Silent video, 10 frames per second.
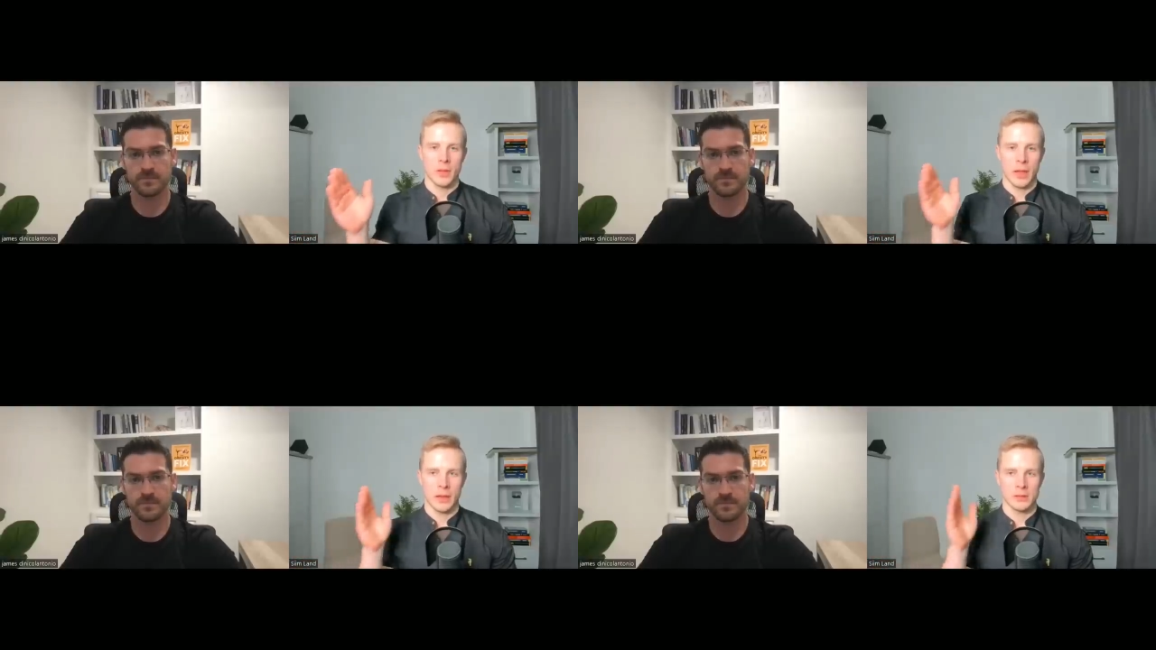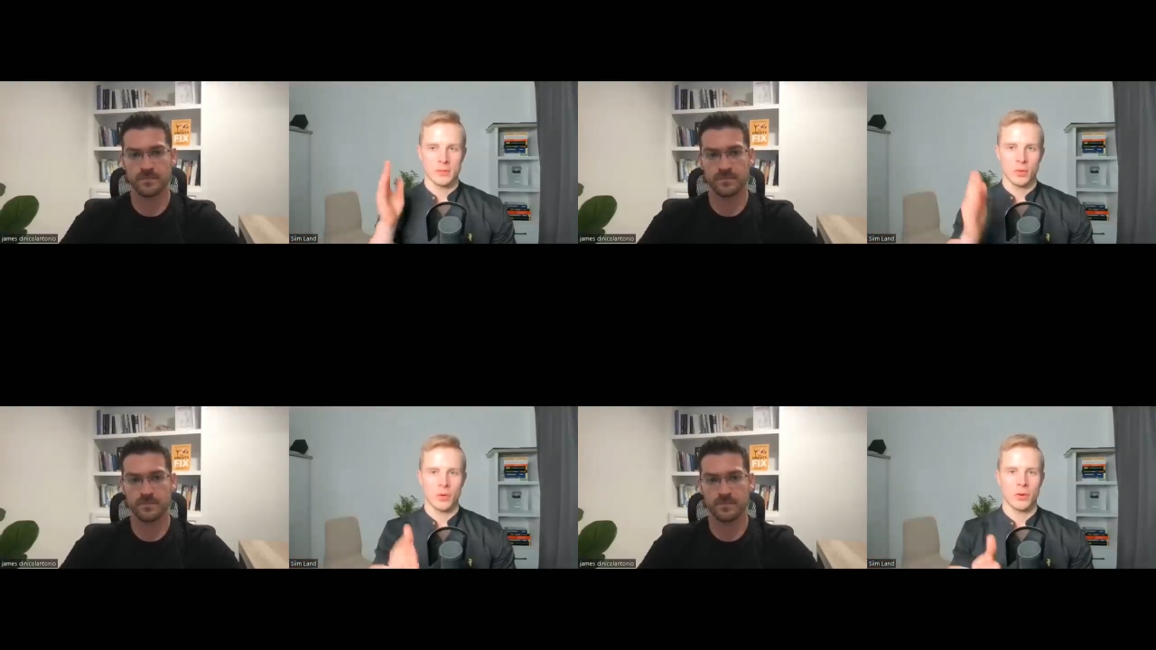
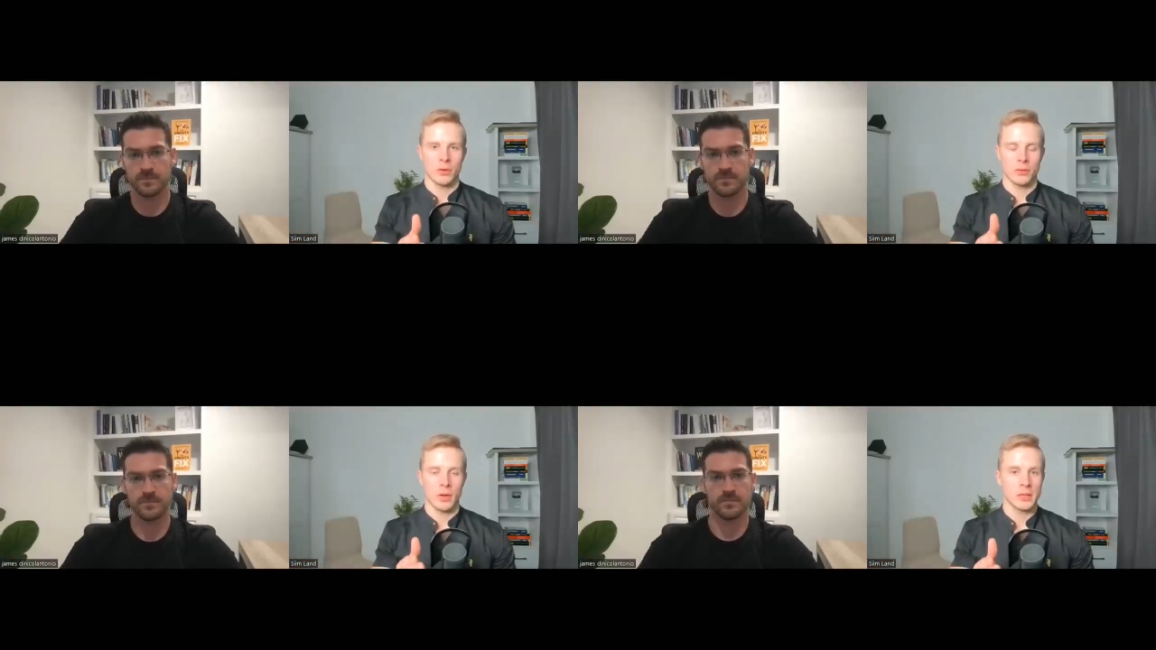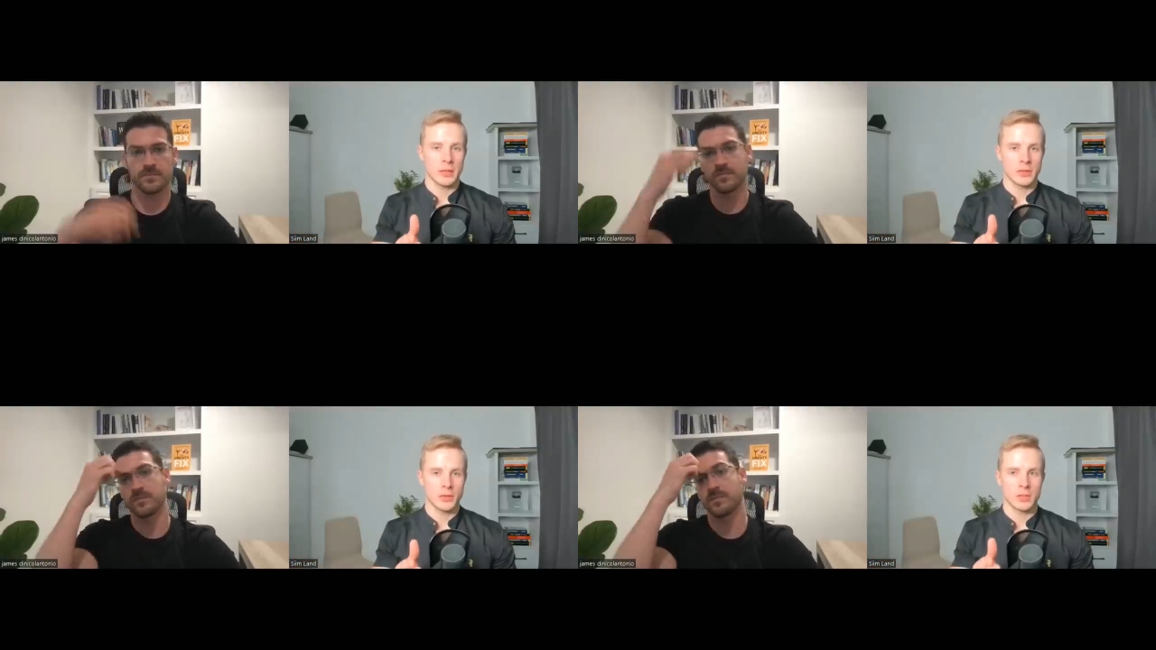Speaker 1: and if you're not in
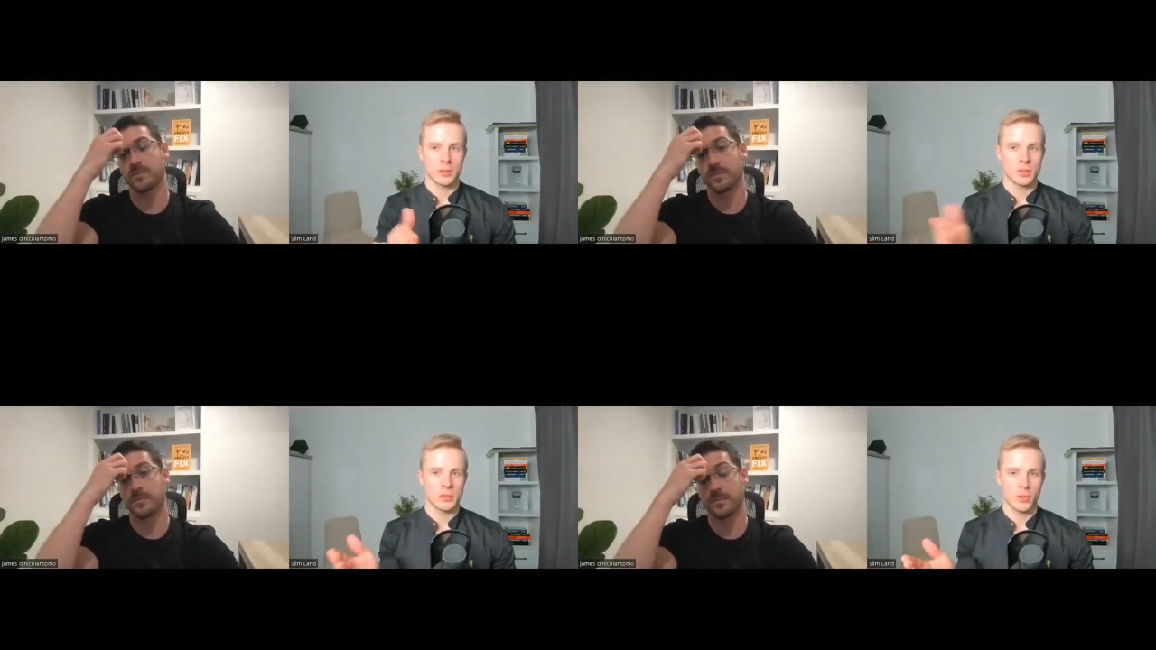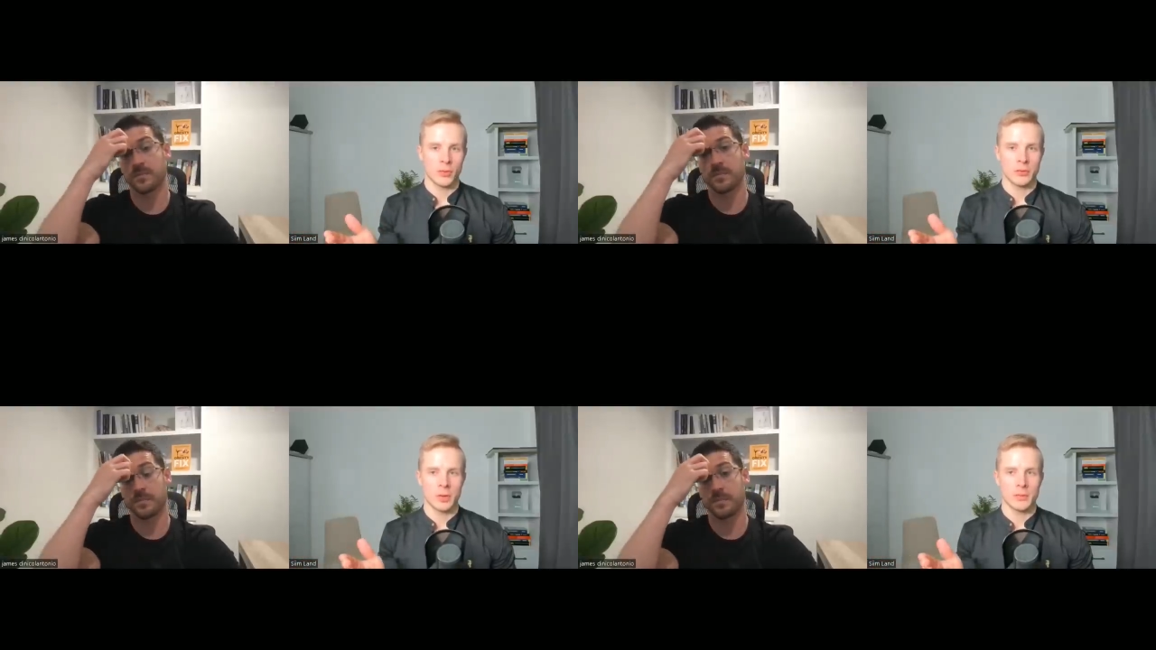ketosis which you
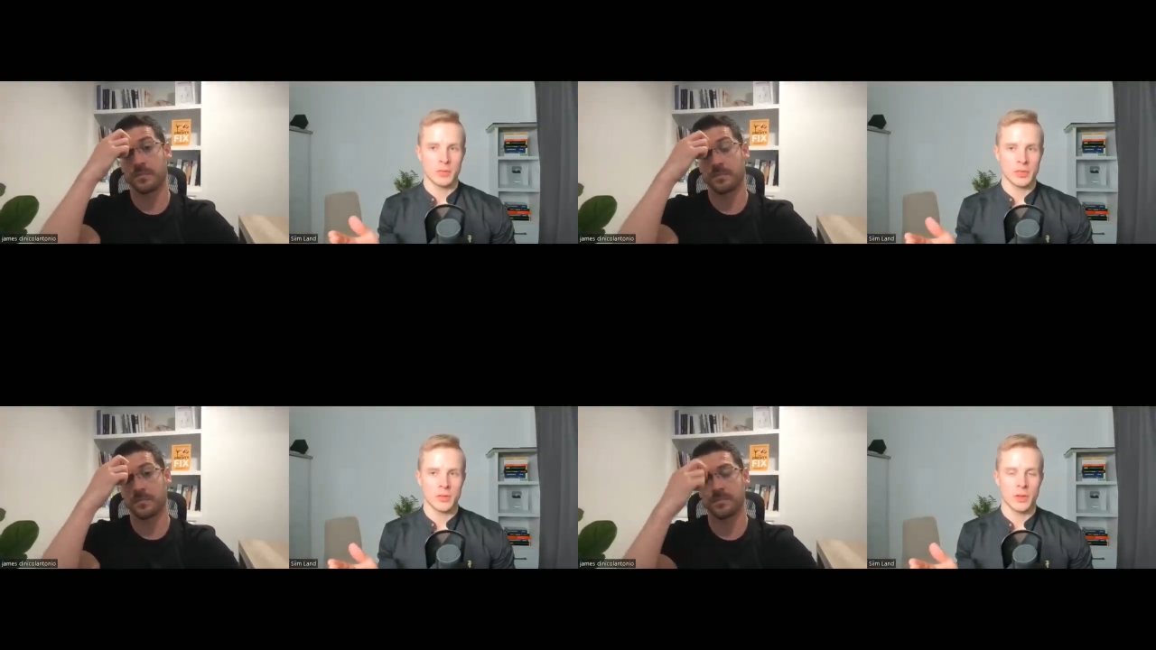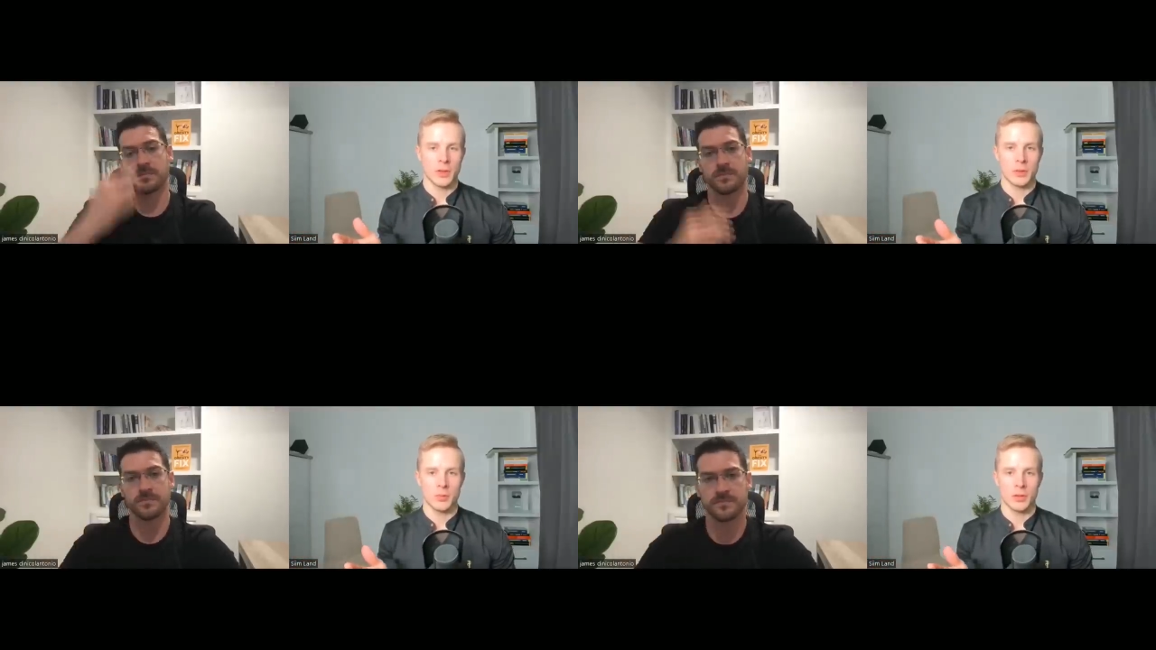know 90% of
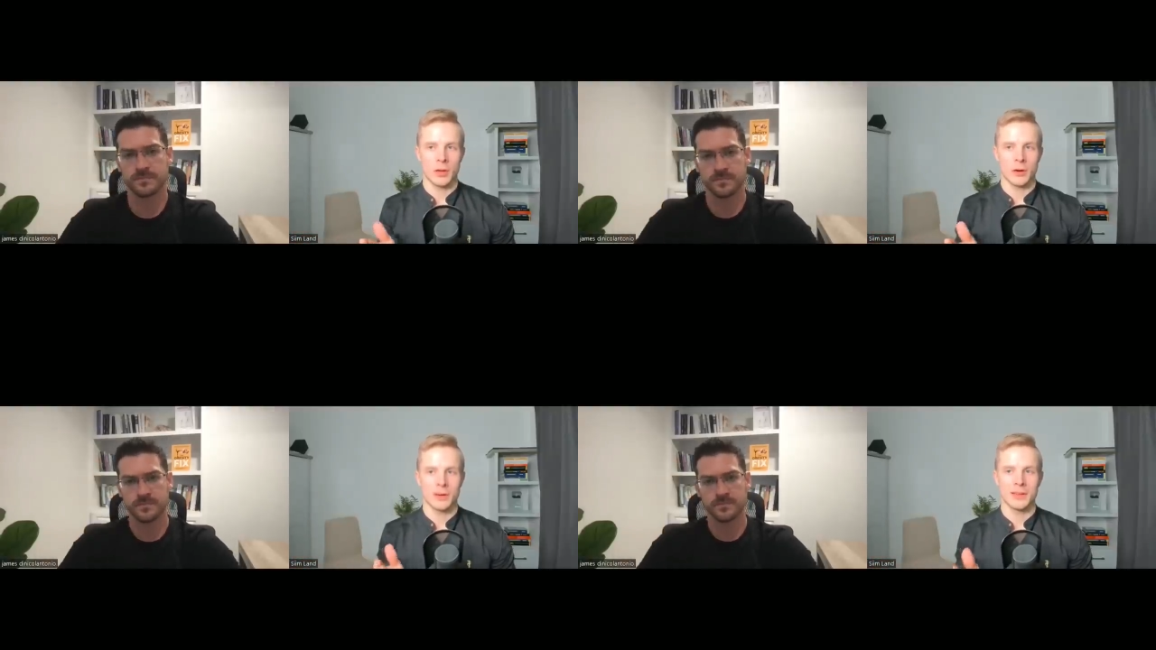other people are